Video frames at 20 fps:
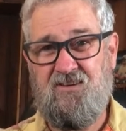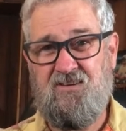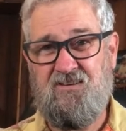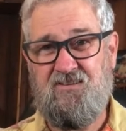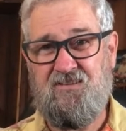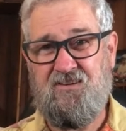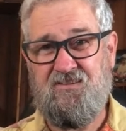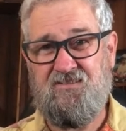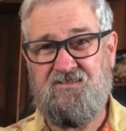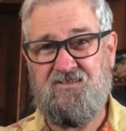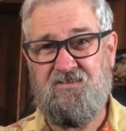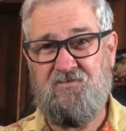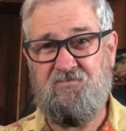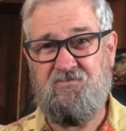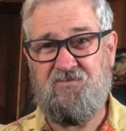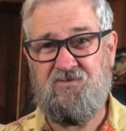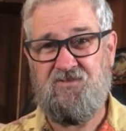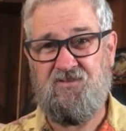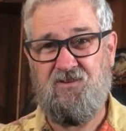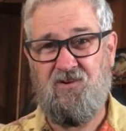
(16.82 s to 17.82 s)
it
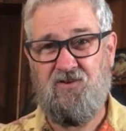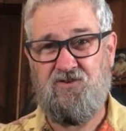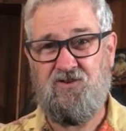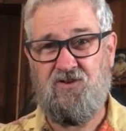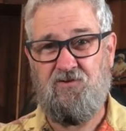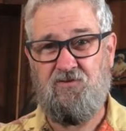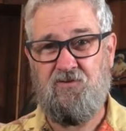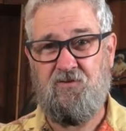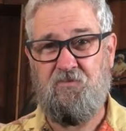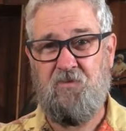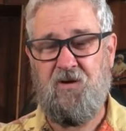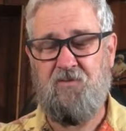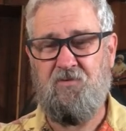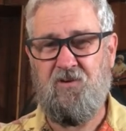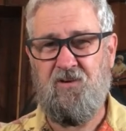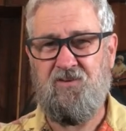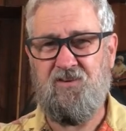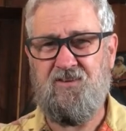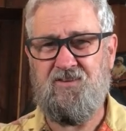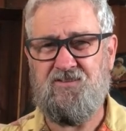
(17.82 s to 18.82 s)
seems logical to me, but
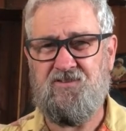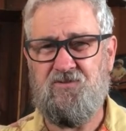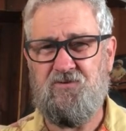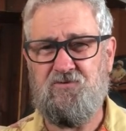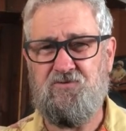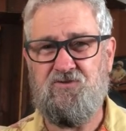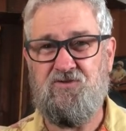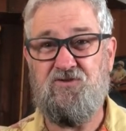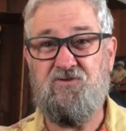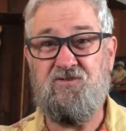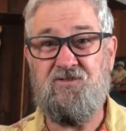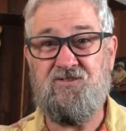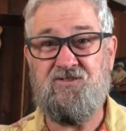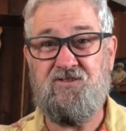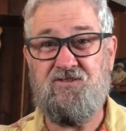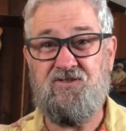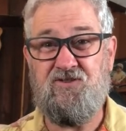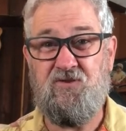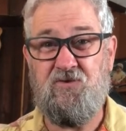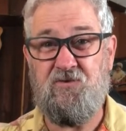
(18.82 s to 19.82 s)
I think it's called 2 Years
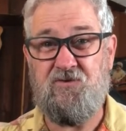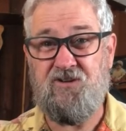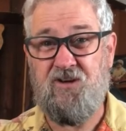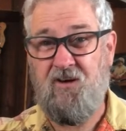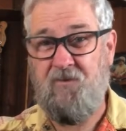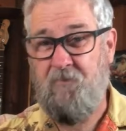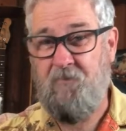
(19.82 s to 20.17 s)
of Torture.